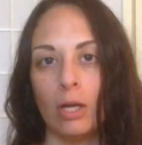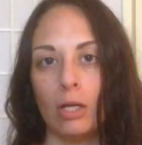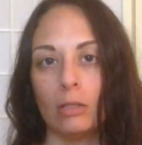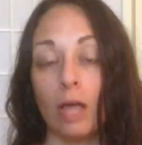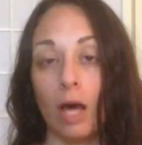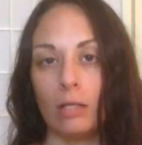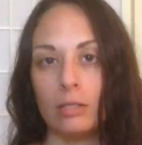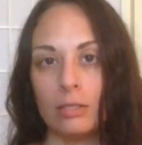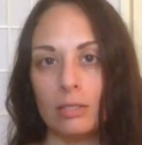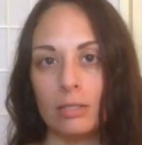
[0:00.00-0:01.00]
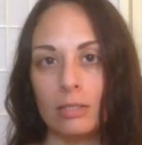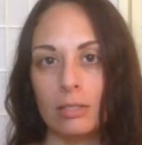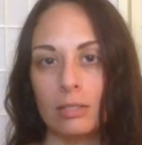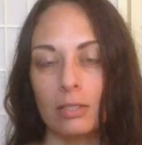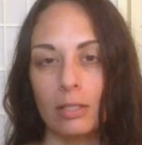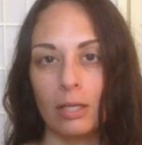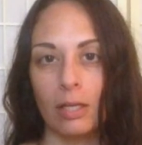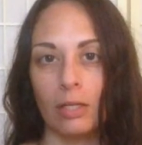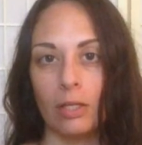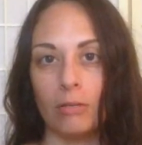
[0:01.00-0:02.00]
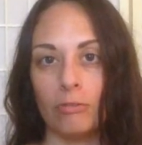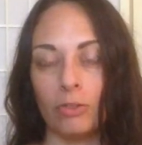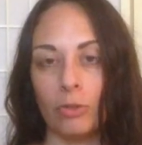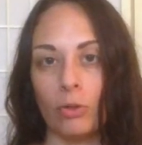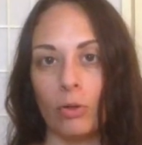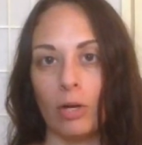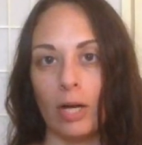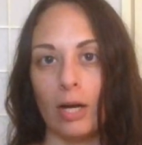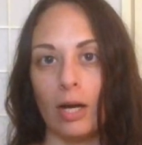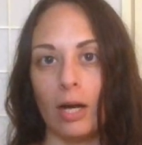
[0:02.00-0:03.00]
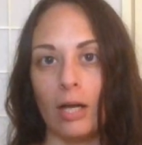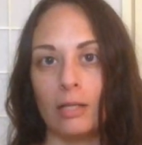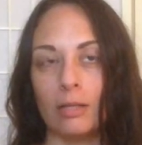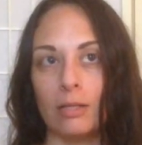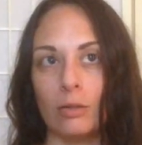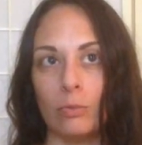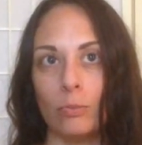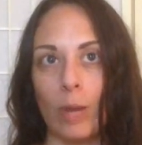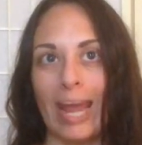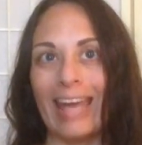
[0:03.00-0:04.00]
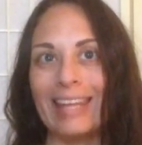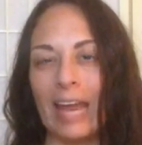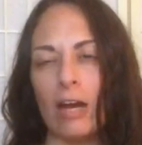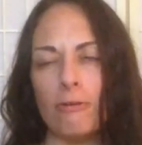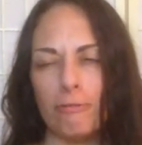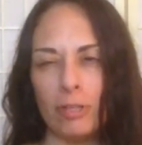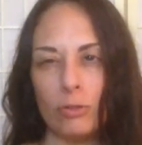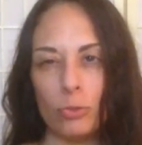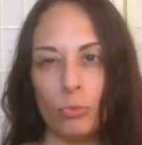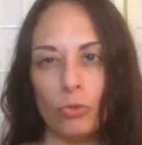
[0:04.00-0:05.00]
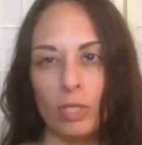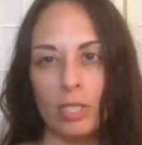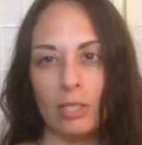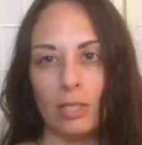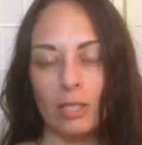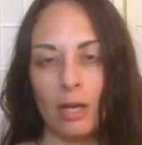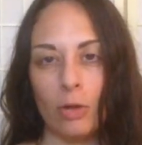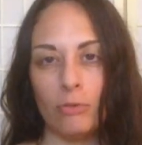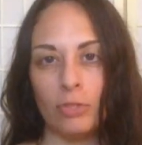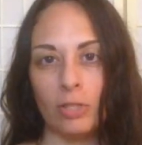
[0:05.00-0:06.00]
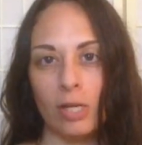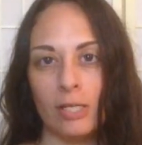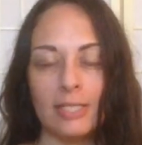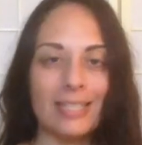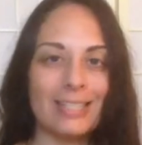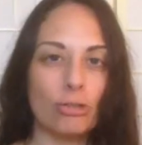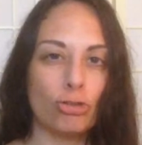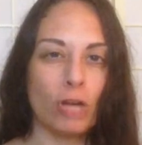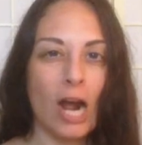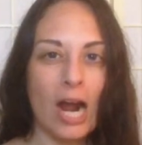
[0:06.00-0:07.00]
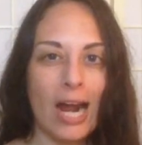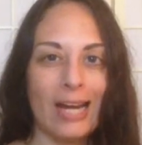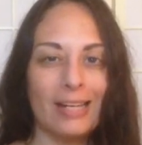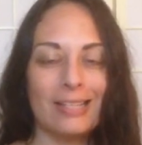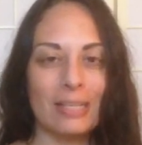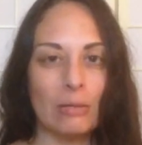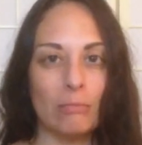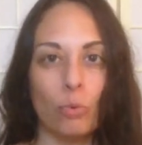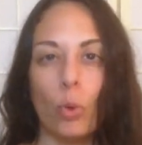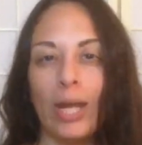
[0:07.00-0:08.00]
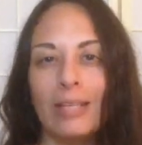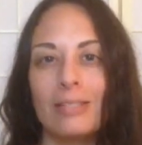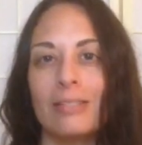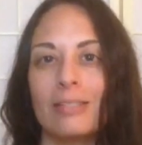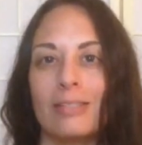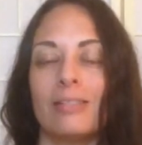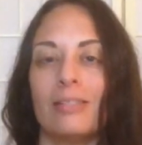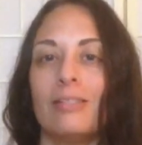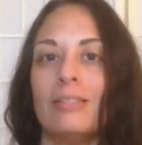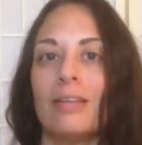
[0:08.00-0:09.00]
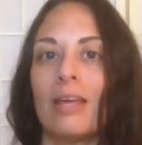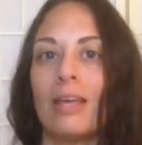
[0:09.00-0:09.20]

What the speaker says: lungs. You can feel the way the air feels moving in and out of the lungs. Is it dry? Is it moist? Is it